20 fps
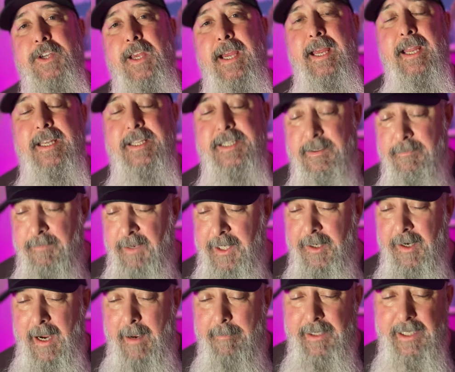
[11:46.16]
and submit
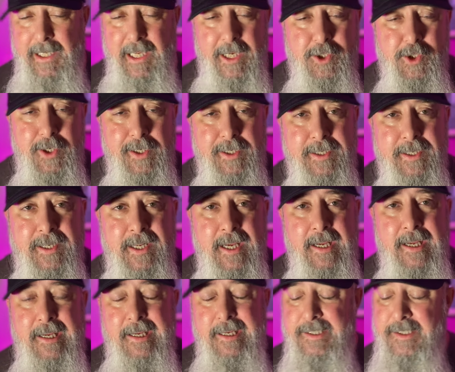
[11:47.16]
your application.
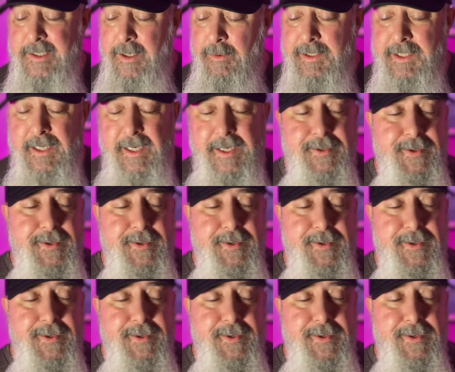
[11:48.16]
It's always an